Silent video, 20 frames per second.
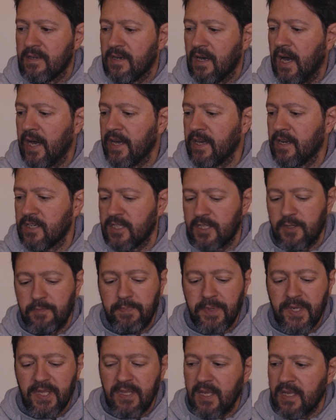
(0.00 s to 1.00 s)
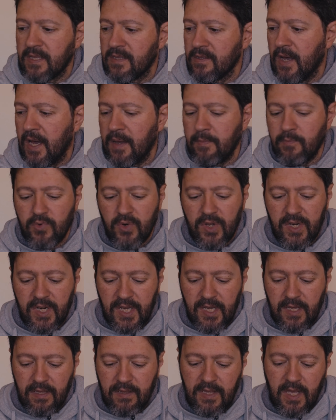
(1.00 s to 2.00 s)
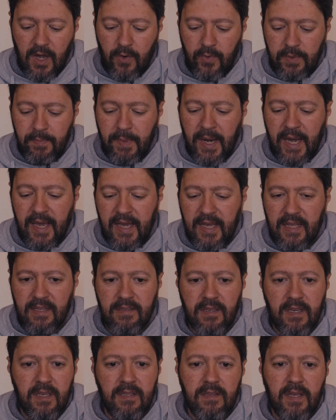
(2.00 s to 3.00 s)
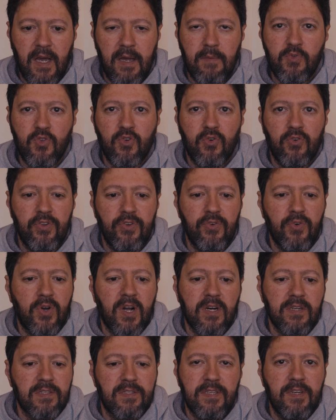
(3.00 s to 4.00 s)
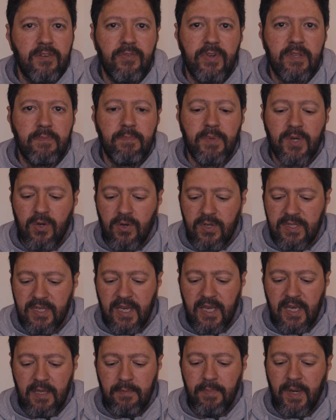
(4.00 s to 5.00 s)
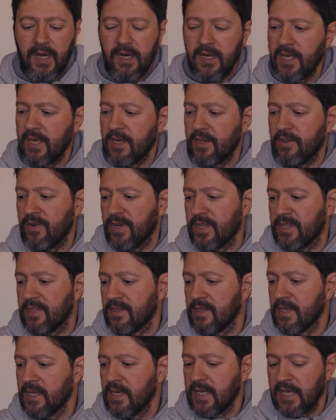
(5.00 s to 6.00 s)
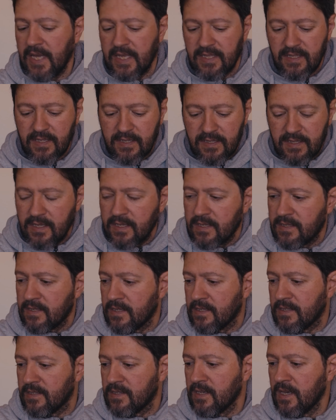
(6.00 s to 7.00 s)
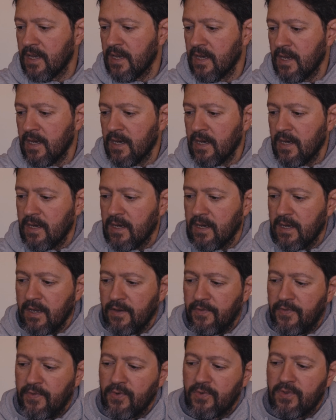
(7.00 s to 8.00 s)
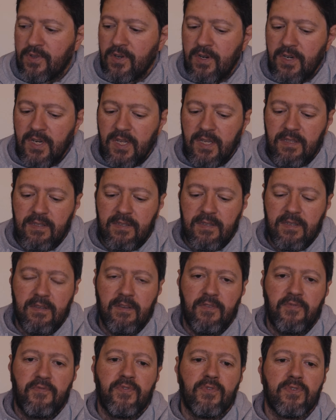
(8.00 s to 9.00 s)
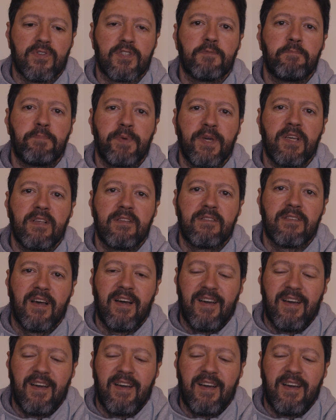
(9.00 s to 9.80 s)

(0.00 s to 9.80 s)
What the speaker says: higher speed than I'm running it now in my hand, and I'm sure you can't hear it because I can barely hear it at this distance. If you turn it full speed,